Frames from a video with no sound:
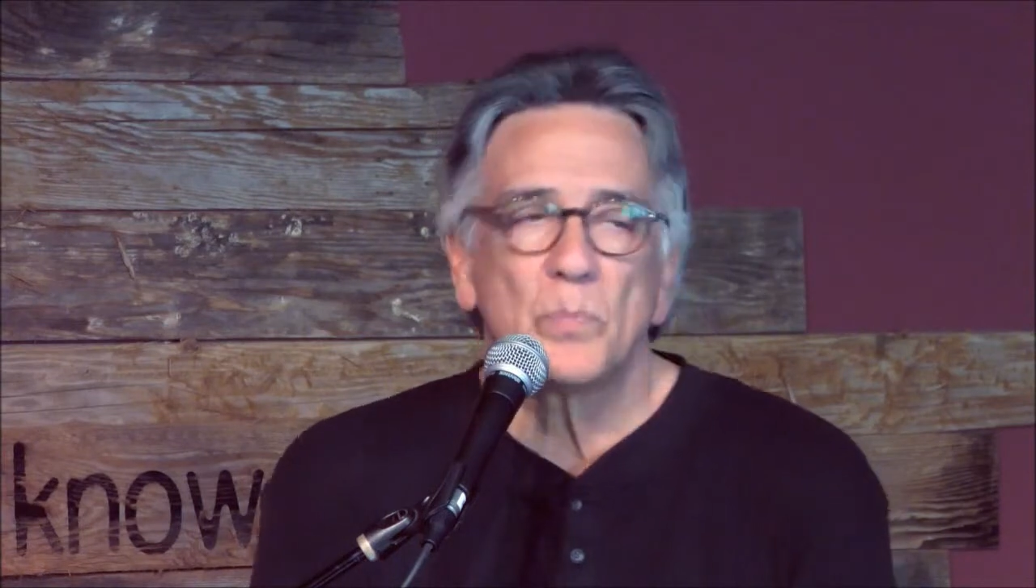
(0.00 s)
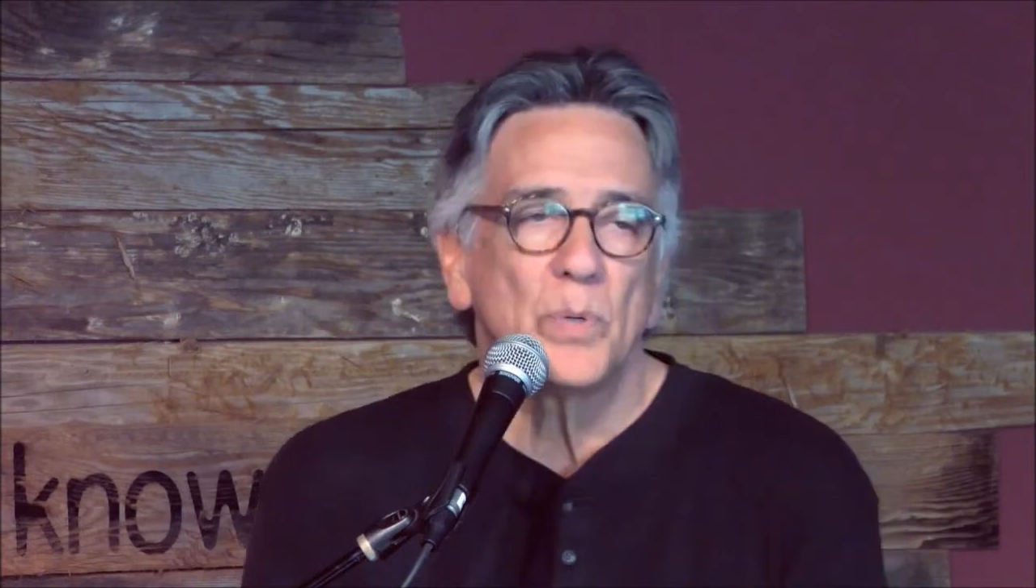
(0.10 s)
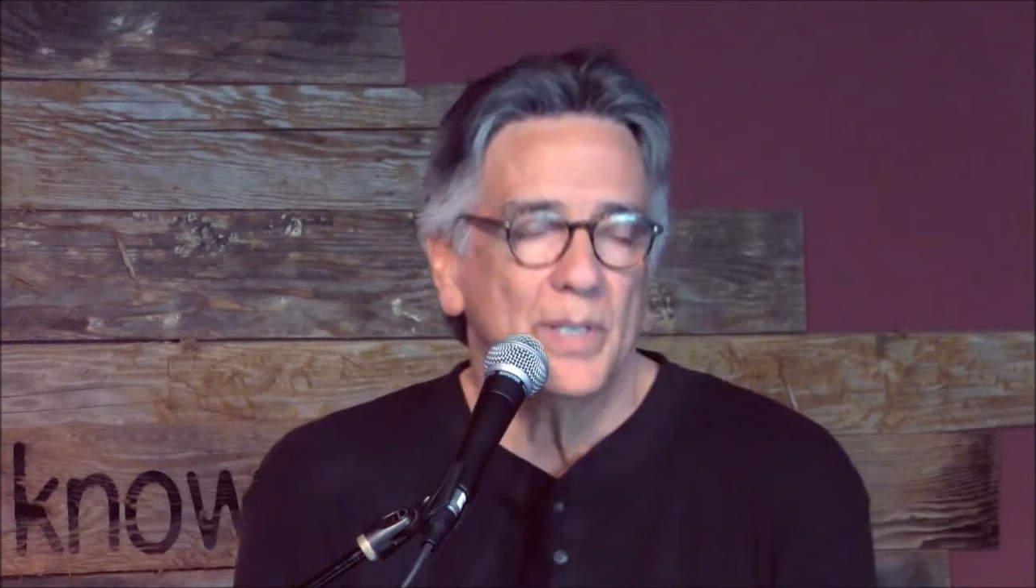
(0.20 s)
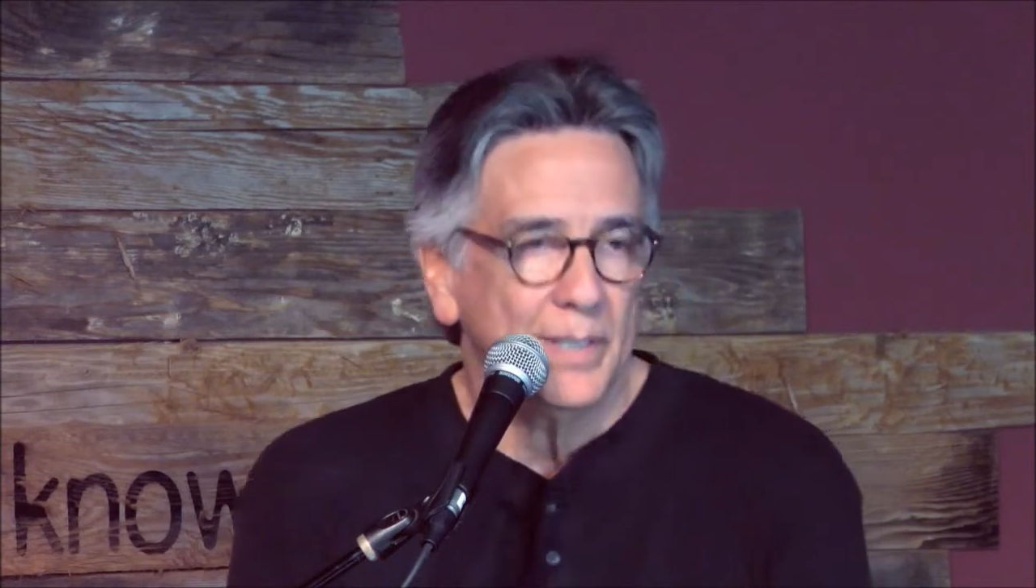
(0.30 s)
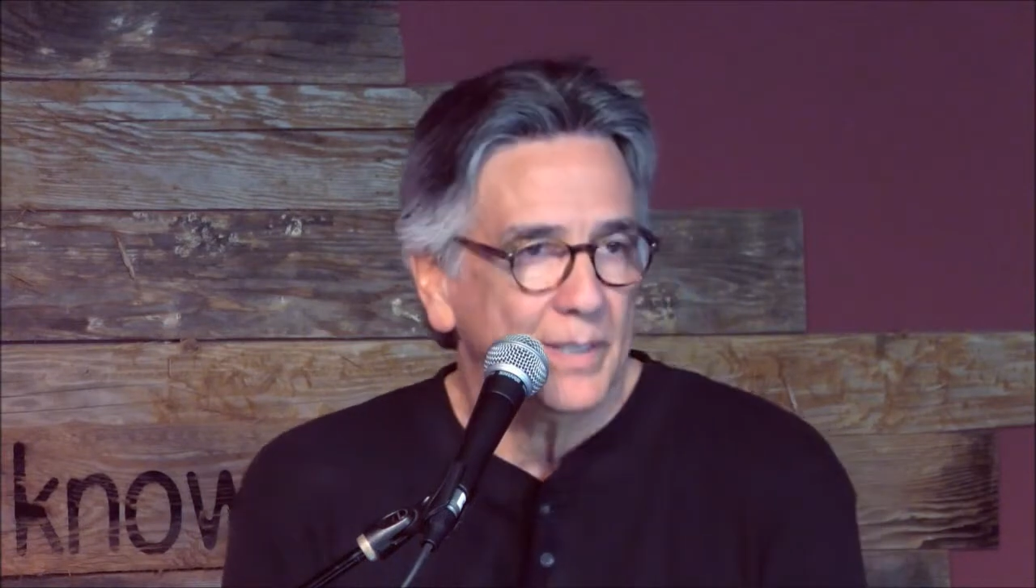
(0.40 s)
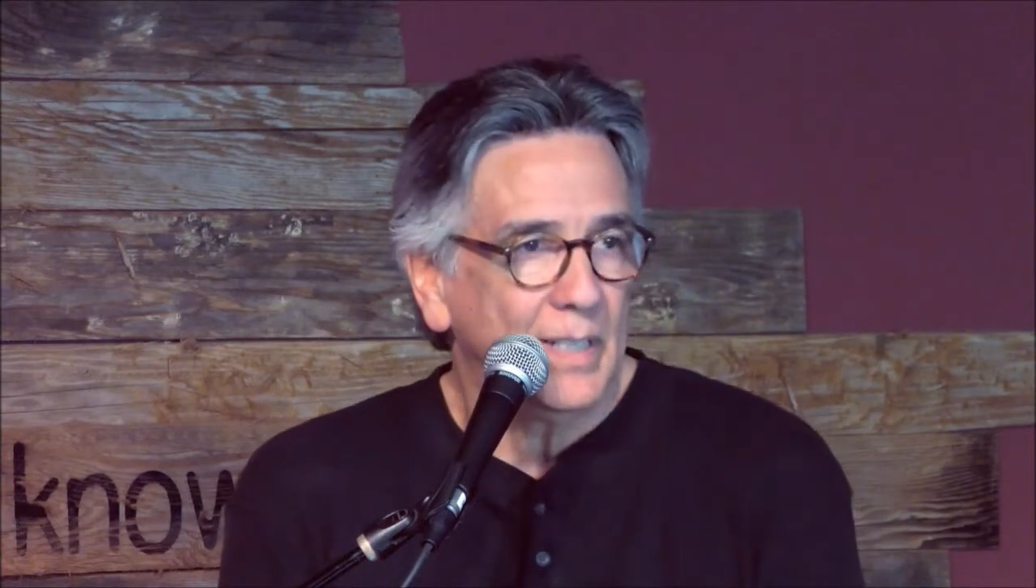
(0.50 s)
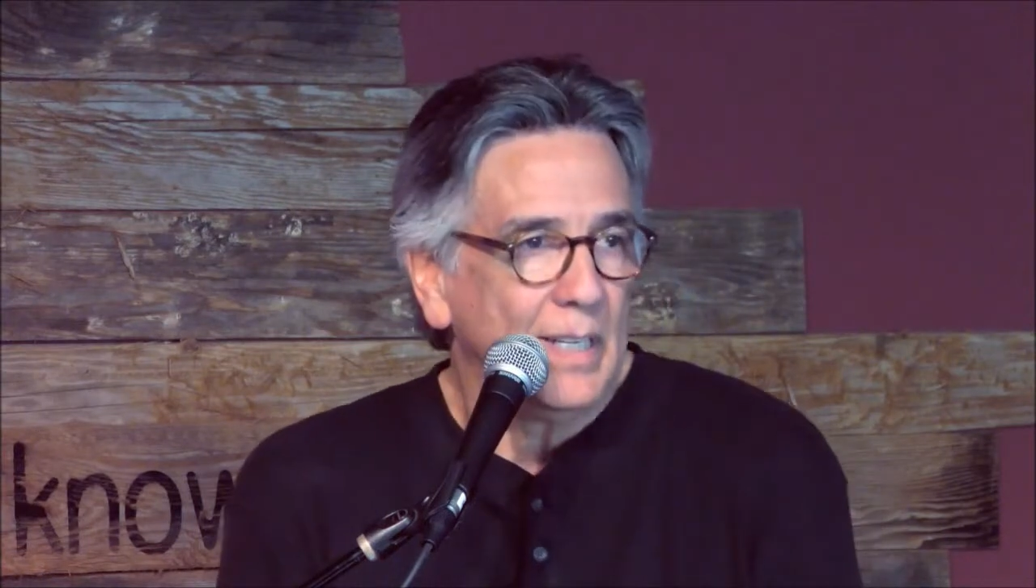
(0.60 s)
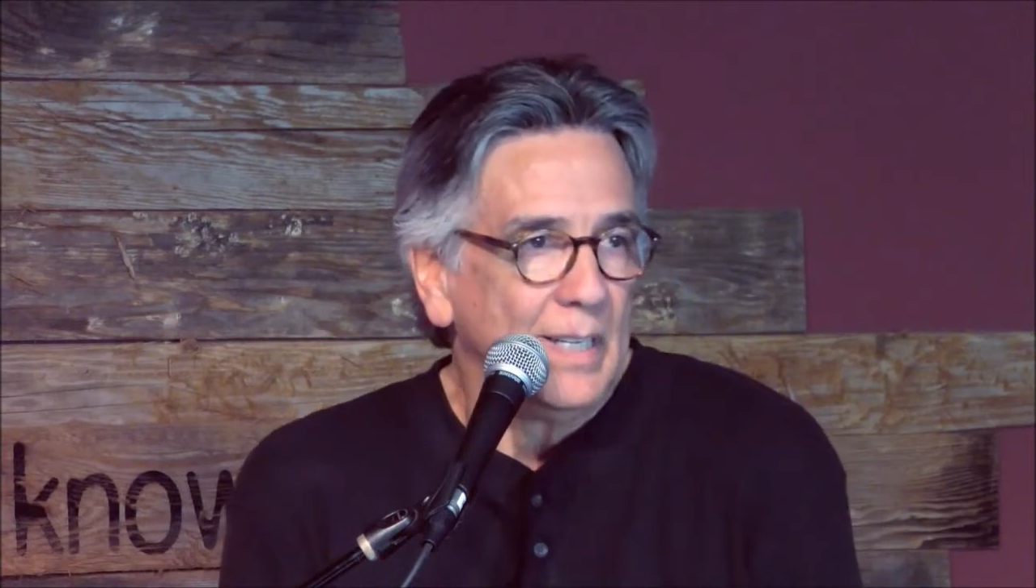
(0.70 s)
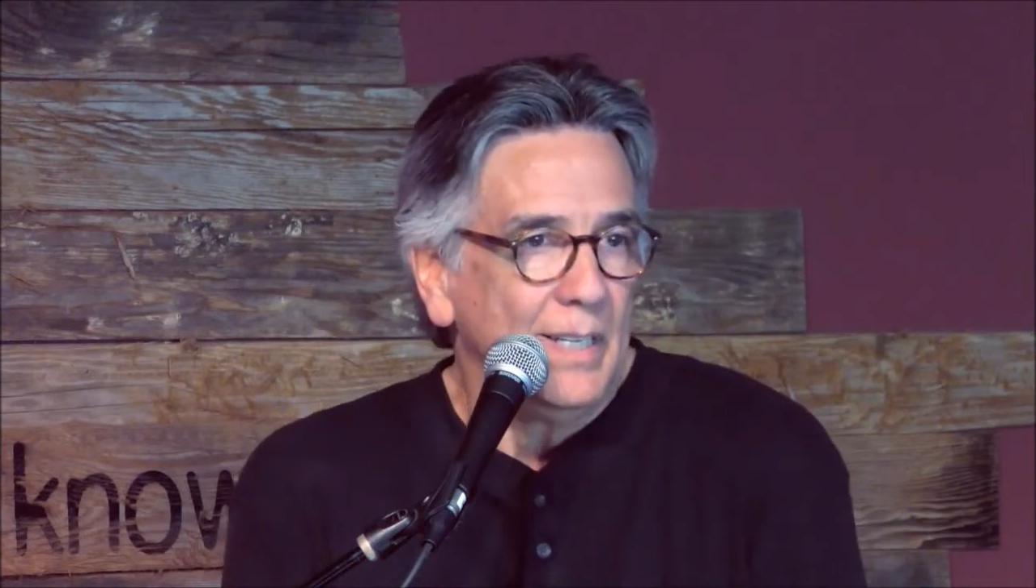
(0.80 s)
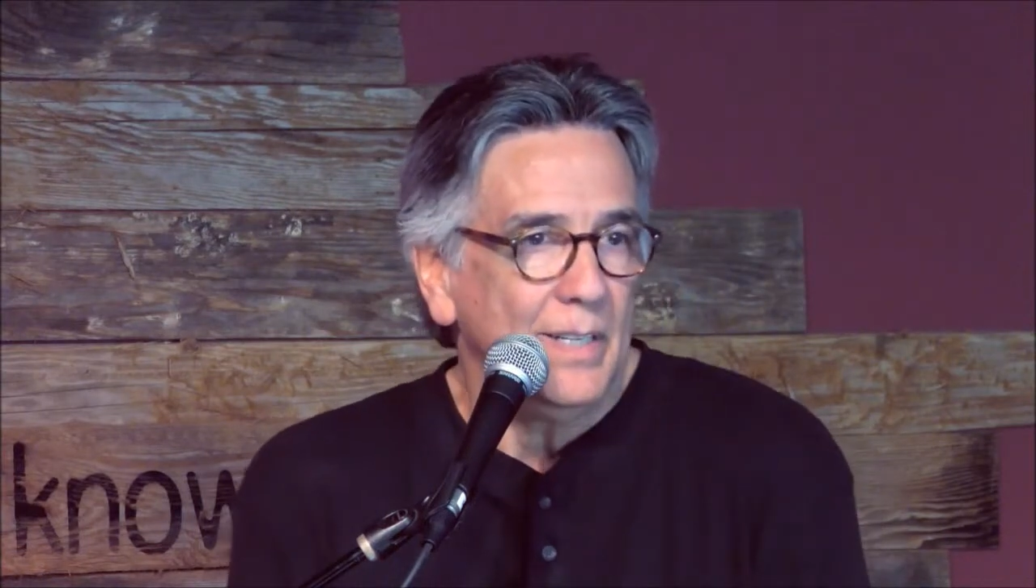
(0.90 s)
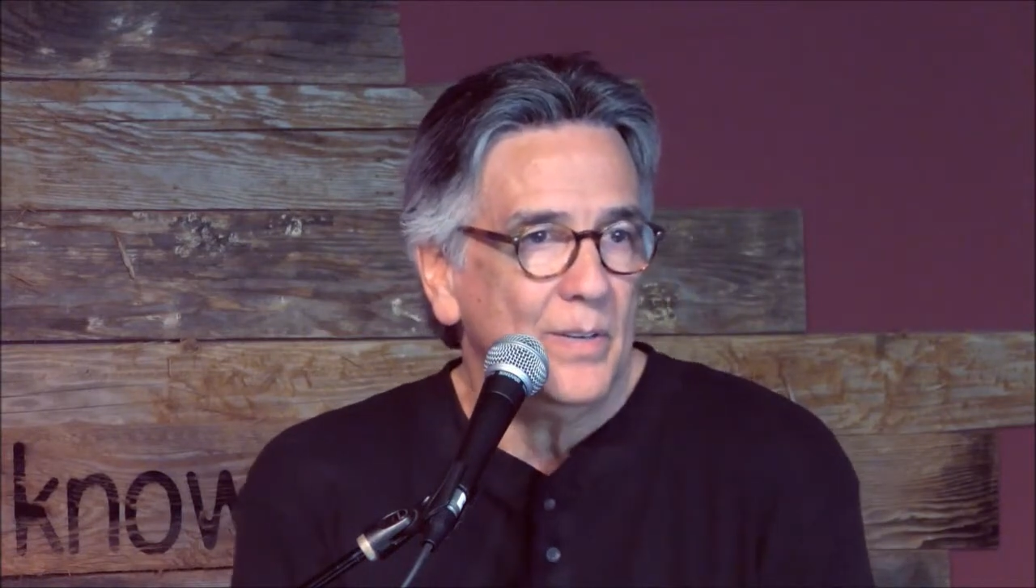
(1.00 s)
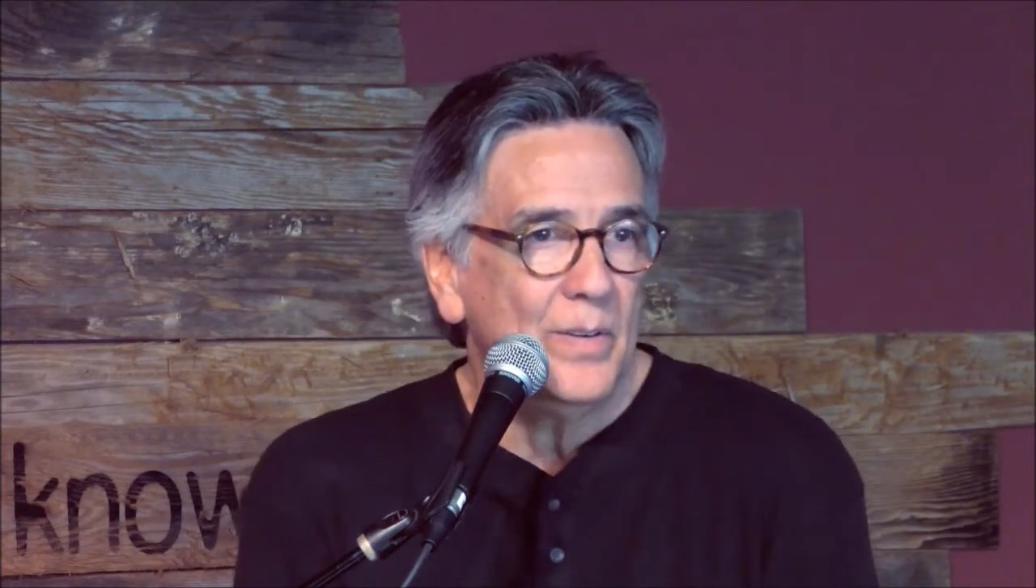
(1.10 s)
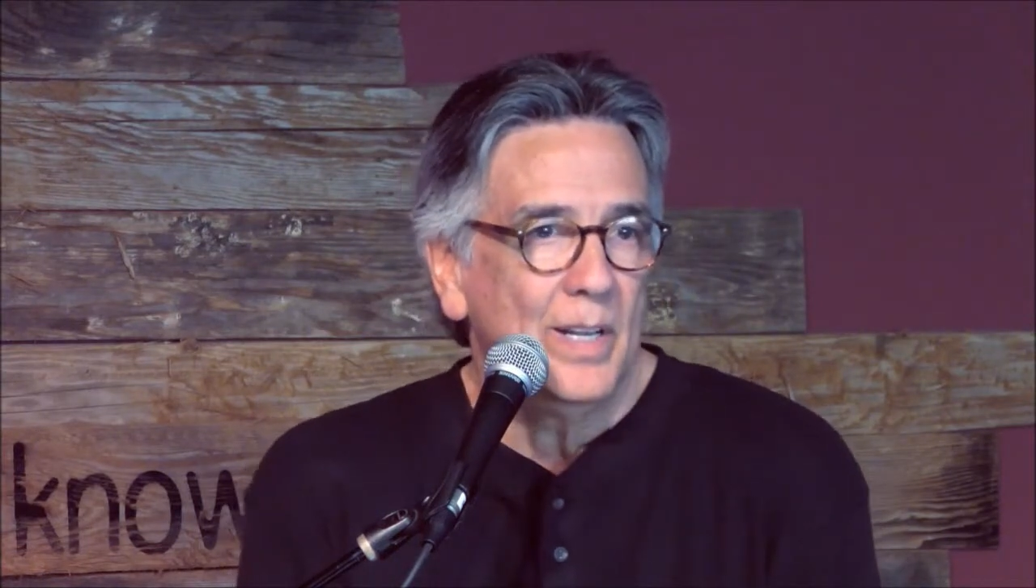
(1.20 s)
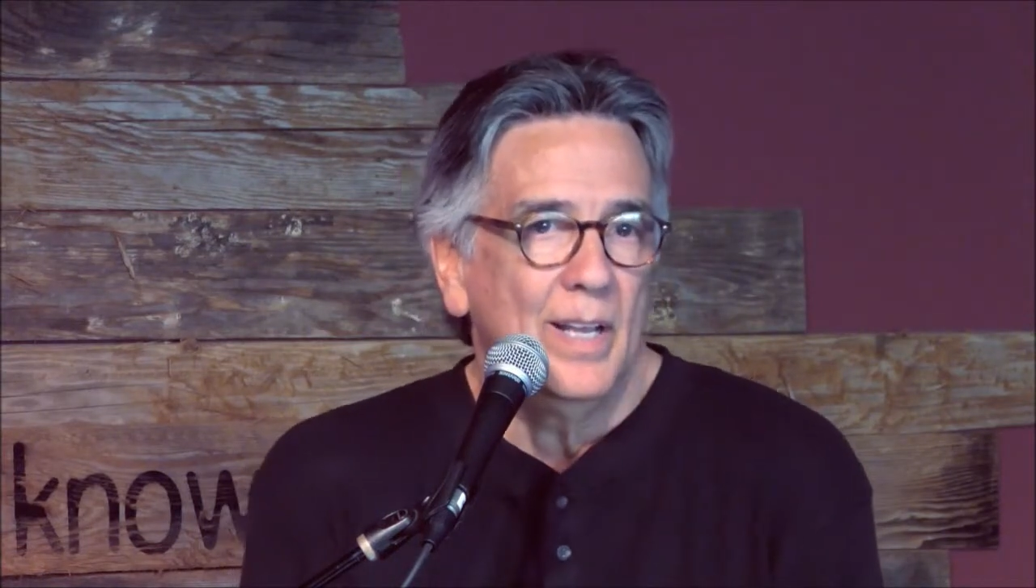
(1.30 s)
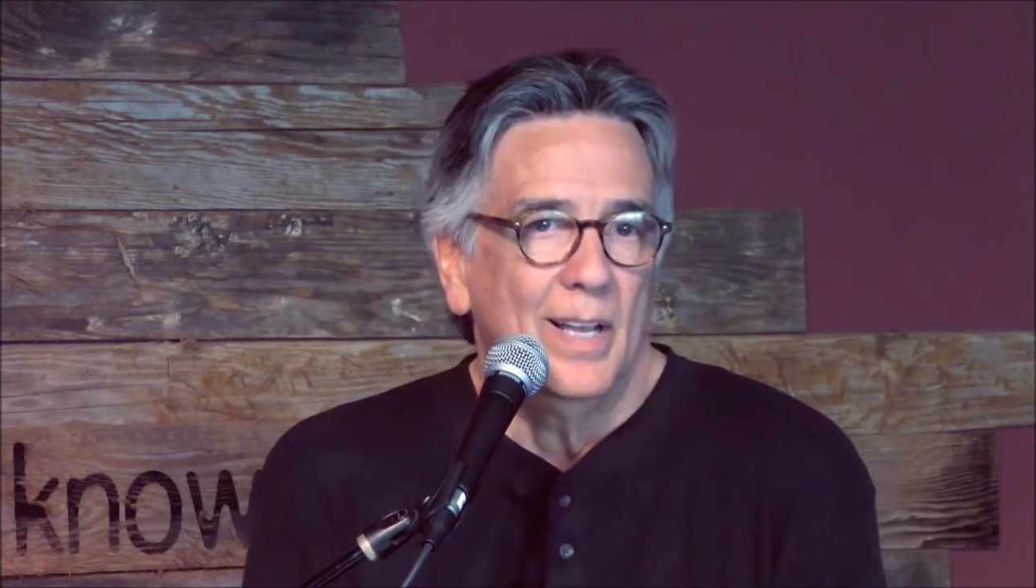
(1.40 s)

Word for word: brilliant, you know.